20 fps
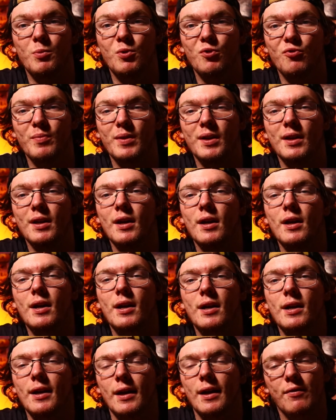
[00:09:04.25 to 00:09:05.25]
movement.
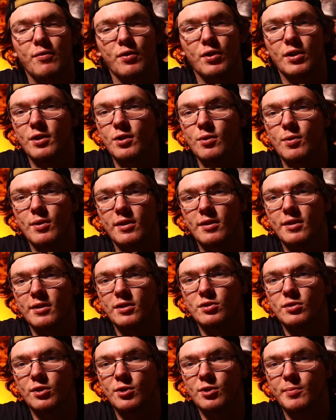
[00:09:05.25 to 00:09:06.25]
If you're gonna do anything
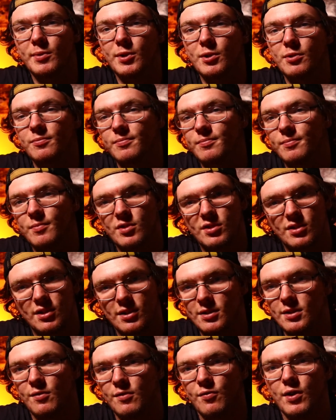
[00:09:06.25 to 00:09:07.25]
slow-mo,
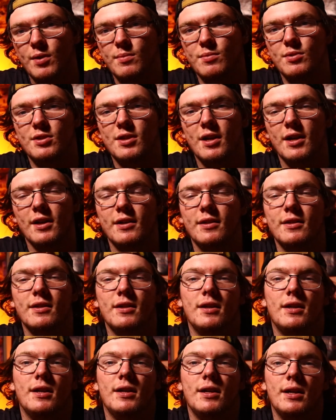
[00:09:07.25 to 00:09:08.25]
60 frames a second,
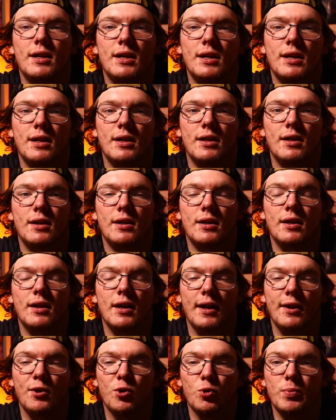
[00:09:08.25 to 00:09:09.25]

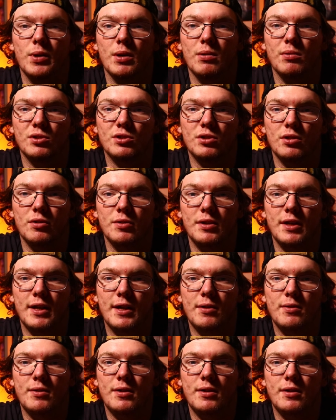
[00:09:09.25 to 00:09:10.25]
and you'll be able to slow it
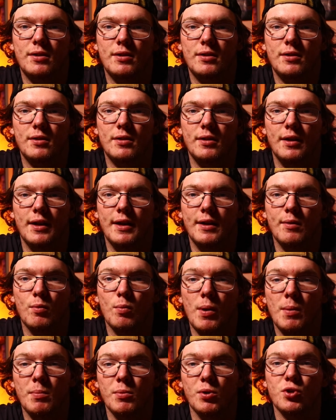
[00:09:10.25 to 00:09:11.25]
down. And
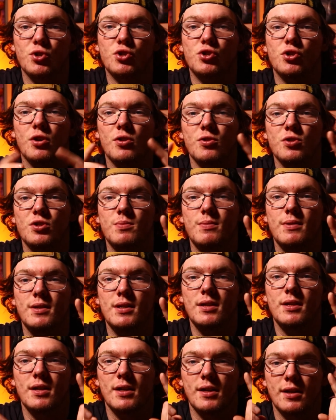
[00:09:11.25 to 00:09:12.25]
remember, shutter
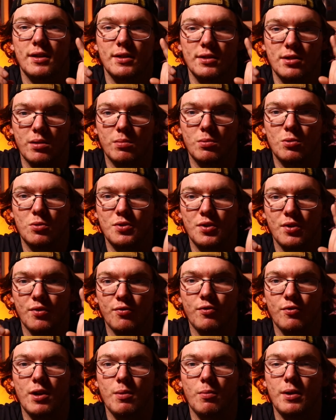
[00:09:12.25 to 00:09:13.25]
speed, double your
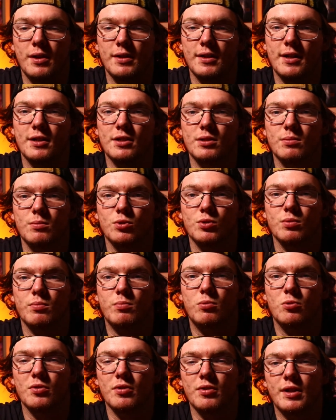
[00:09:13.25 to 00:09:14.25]
frame rate. That is the most
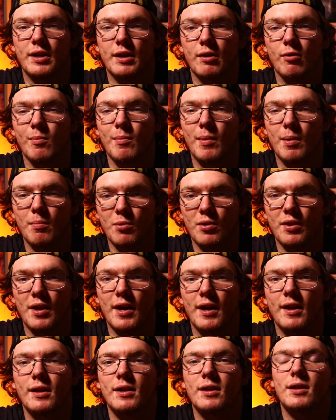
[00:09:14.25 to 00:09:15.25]
important thing, remember
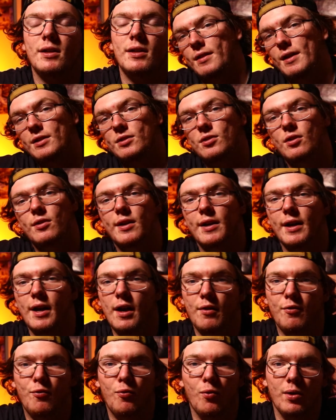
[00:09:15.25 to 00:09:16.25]
that. That's all that I
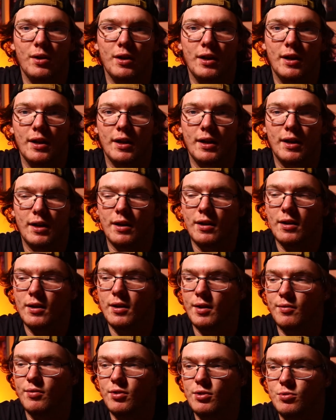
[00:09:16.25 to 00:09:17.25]
got for you today.
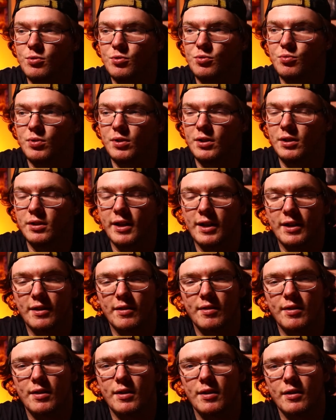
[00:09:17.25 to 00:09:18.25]
If this was really
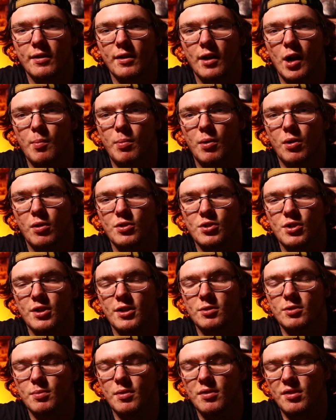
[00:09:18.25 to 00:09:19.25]
lengthy, I
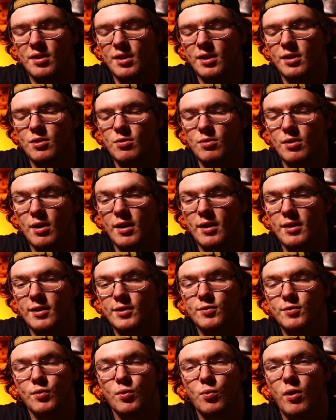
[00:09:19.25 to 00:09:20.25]
apologize, but thank you
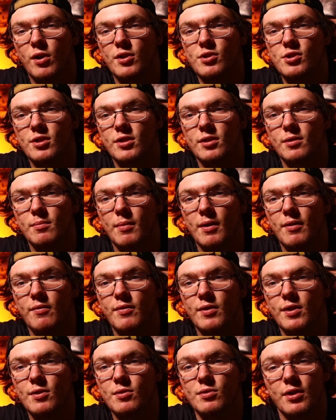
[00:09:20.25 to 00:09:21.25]
guys for watching my
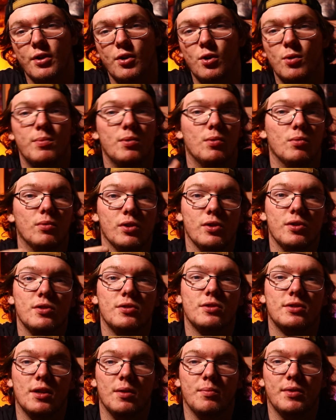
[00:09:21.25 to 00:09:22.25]
videos. I hope you
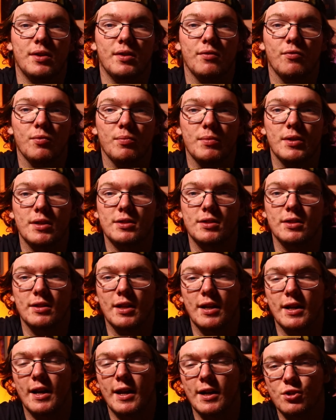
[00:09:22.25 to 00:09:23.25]
learned something from this and
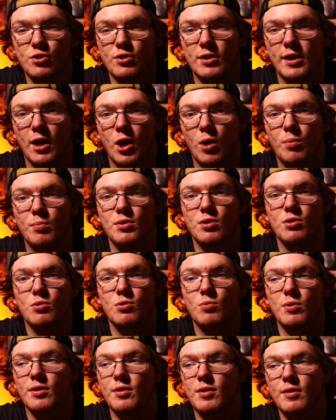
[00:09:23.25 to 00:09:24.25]
that it actually helped you
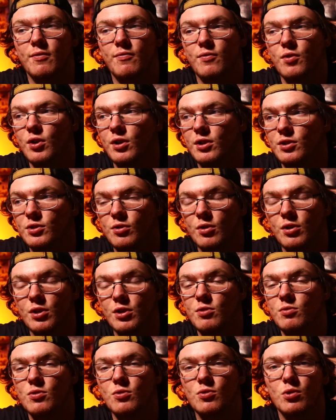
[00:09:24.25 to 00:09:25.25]
with, if you're gonna start
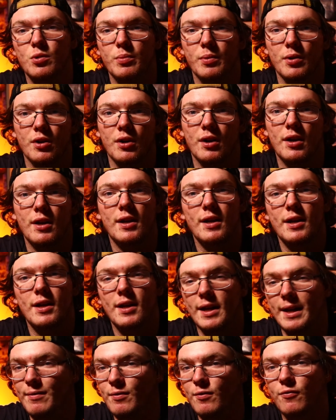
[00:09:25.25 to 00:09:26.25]
YouTube or
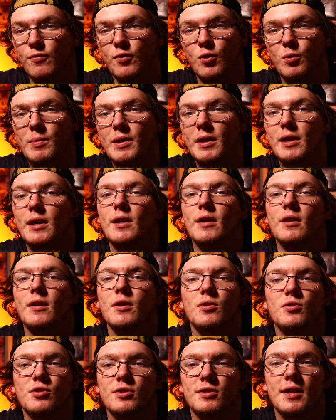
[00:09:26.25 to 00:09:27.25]
even filmmaking
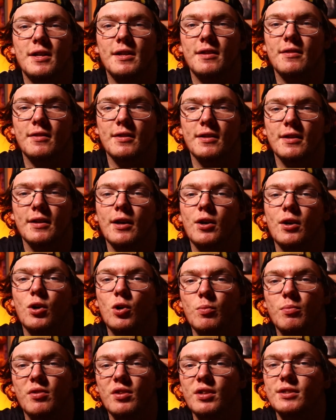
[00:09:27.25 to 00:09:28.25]
or just anything, I
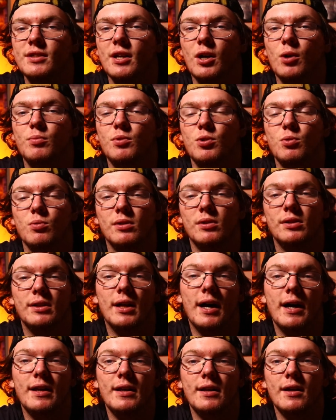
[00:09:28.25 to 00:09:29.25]
hope this helped you a
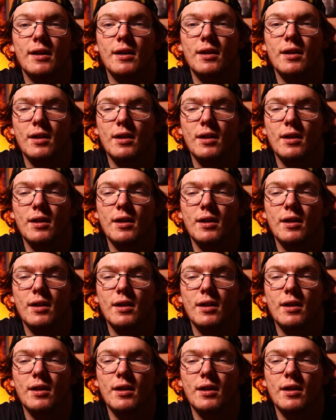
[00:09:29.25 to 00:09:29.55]
lot,